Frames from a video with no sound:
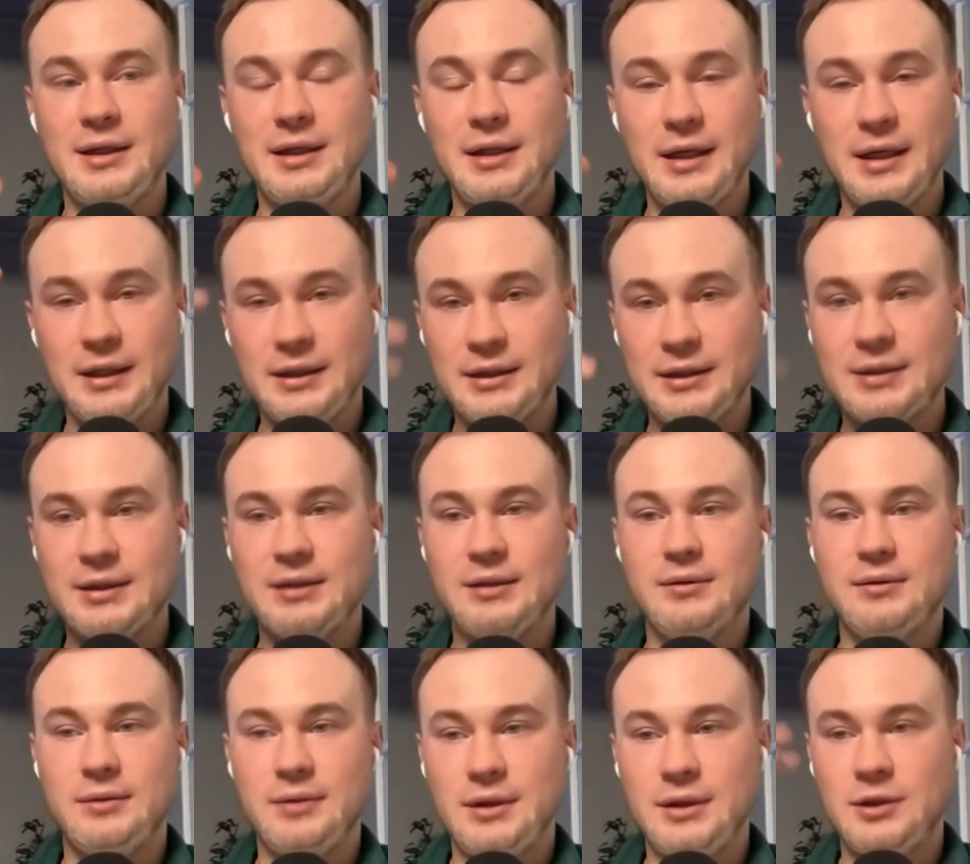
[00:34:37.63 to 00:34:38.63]
and
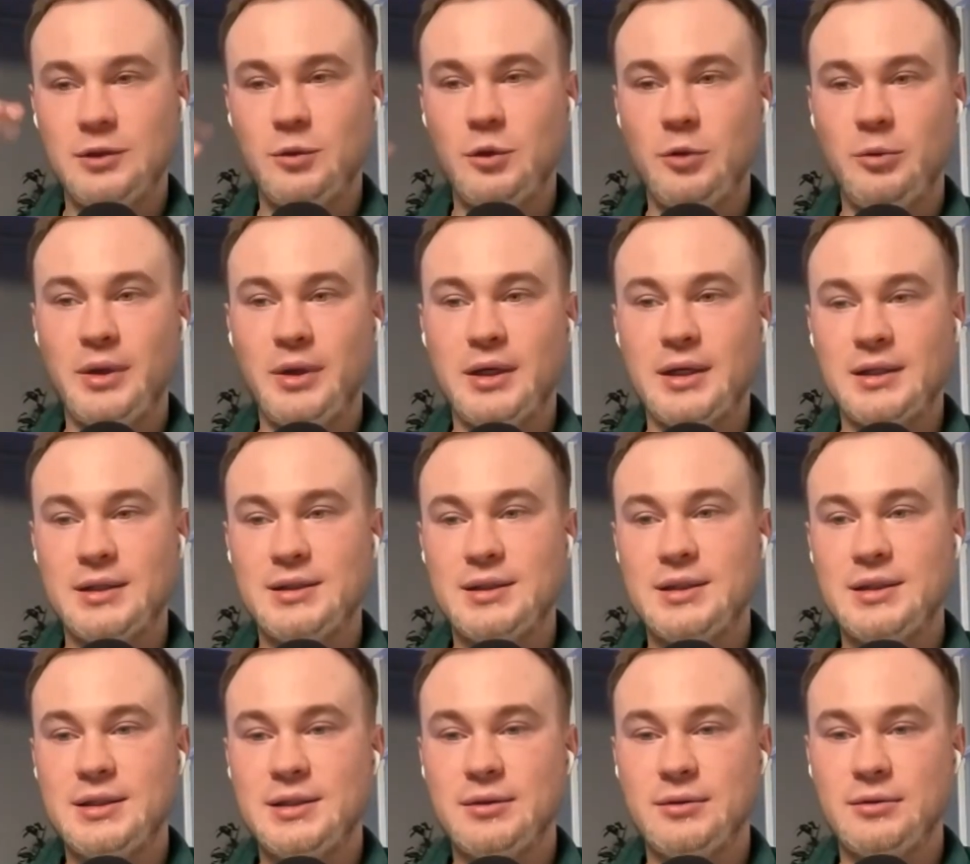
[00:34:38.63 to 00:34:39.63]
it will be
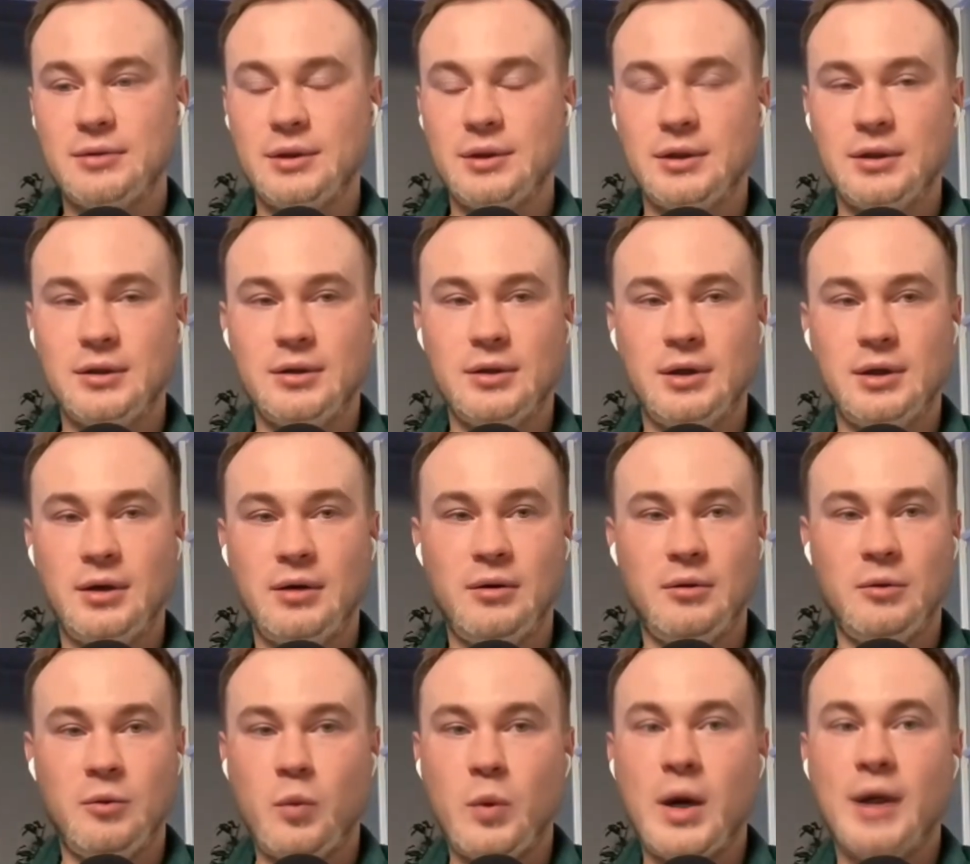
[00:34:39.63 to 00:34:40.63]
consistently
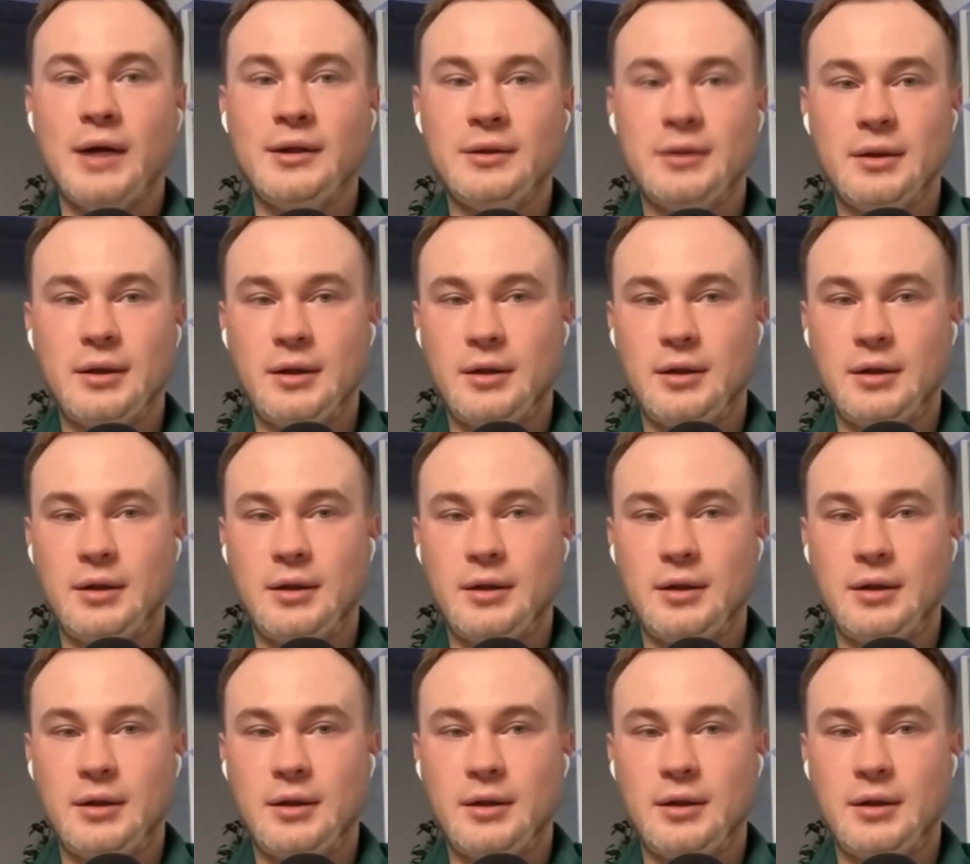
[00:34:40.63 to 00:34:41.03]
one